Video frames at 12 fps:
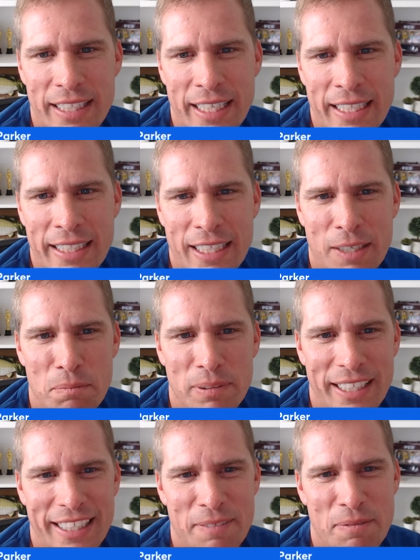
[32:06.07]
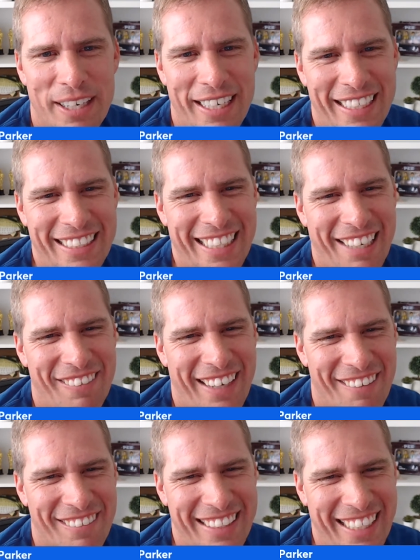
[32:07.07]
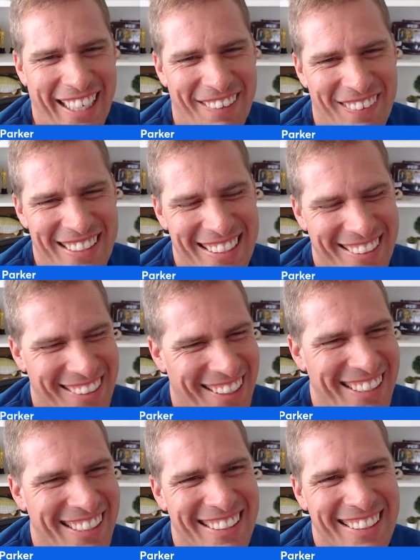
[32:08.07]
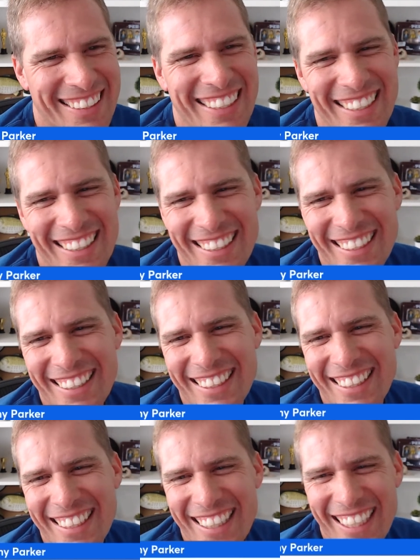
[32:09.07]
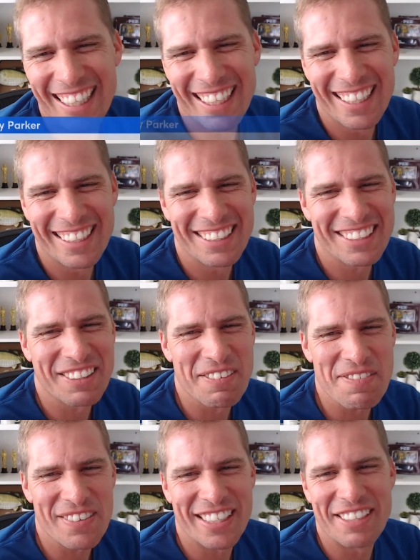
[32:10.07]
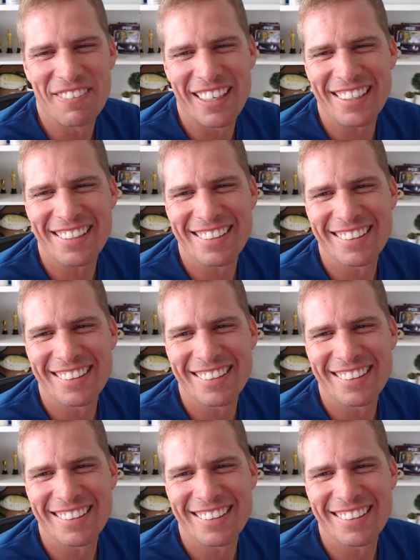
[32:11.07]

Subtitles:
and then complain to Brittany and David every day once it launches. You're so funny, Michael.